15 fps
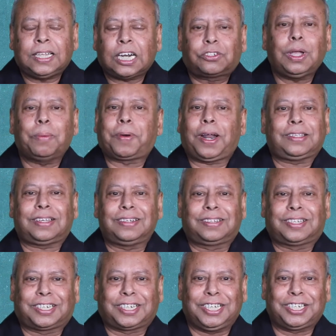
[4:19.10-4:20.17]
That's why, brothers and
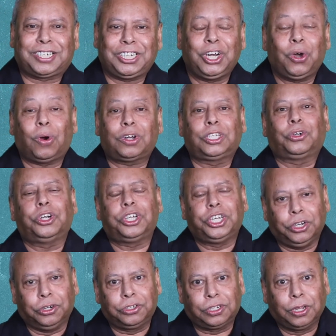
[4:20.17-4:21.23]
sisters, you know what's the good
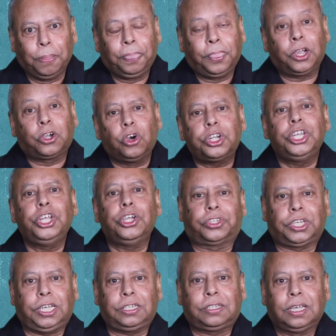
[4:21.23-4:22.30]
news? The good
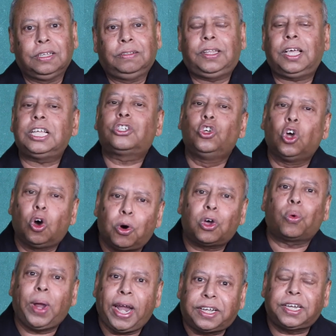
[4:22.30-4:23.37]
news is there is no
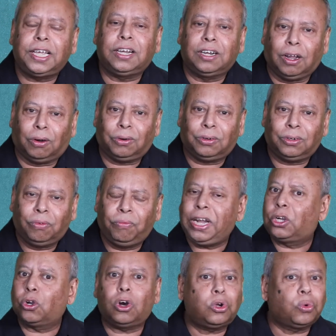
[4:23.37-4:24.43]
more waiting now.
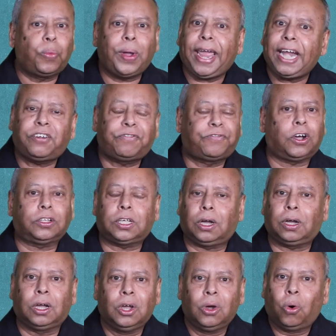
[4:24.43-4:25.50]
We don't wait for
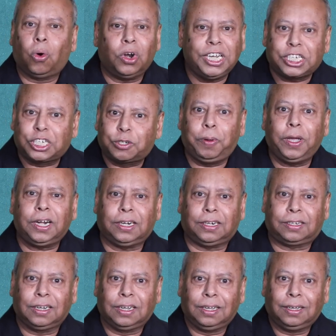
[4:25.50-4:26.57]
the Holy
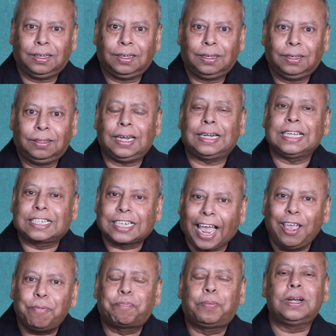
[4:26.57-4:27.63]
Spirit. The
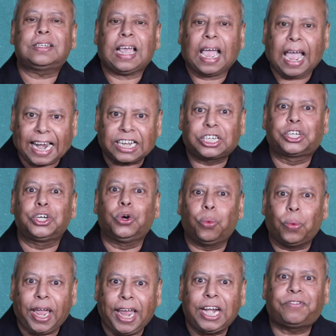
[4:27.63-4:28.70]
disciples had to
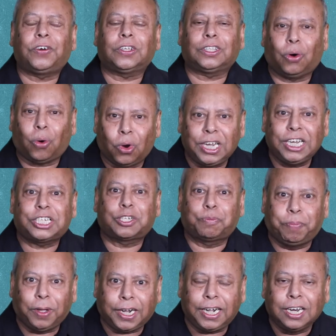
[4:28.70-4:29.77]
wait for the Holy
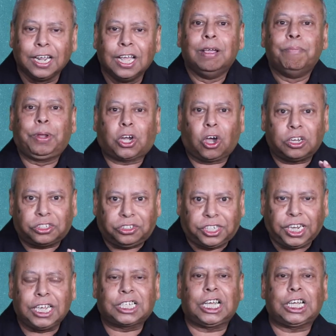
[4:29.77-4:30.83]
Spirit because
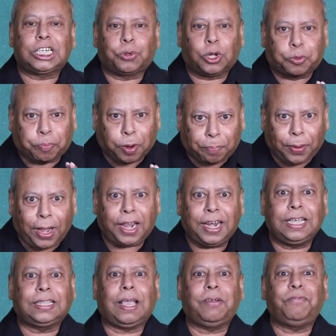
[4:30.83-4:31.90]
Jesus was
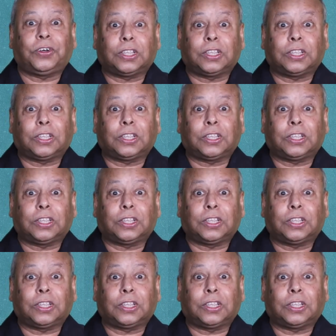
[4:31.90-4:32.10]
preparing them